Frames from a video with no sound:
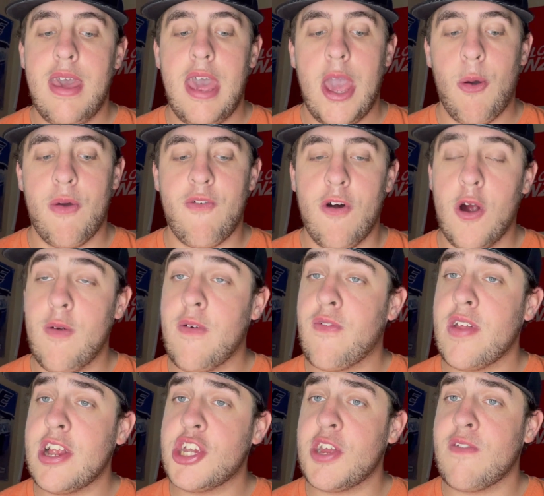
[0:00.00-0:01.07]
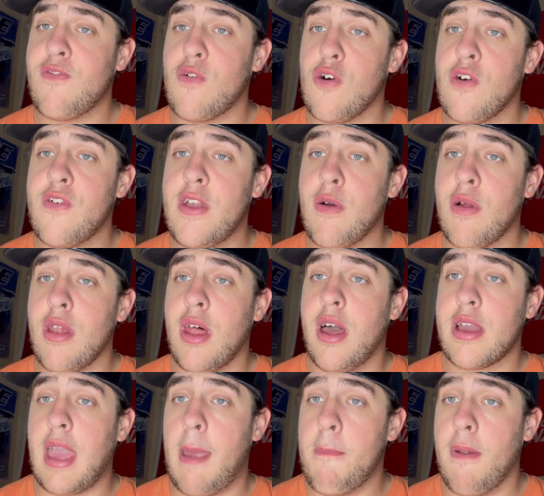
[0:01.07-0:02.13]
And with Harvick finishing fourth, he'll
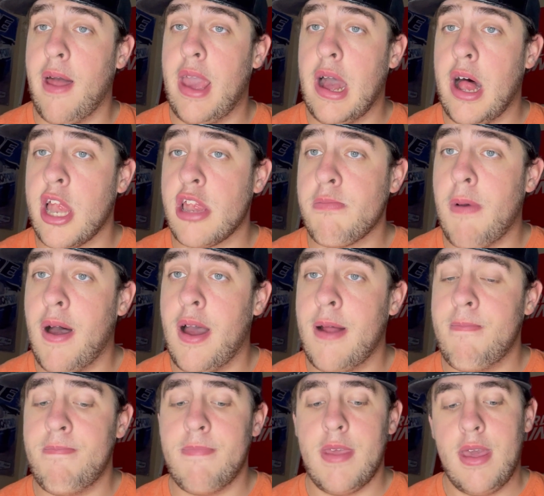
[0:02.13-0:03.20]
lock a playoff spot.